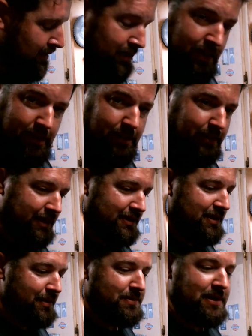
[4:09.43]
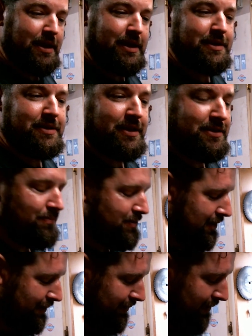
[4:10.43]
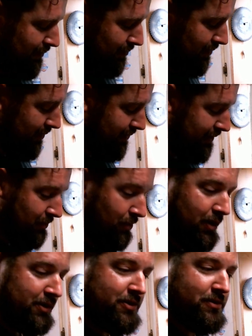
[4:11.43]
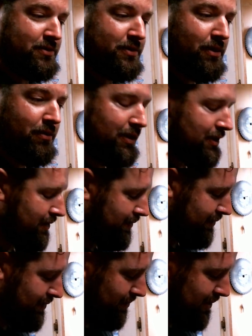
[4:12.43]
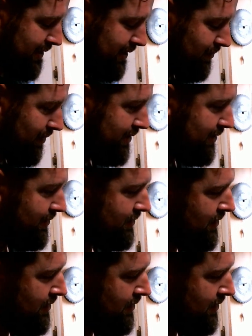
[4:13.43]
Got the same size. Got some thick thick washers to go on there, some machine washers.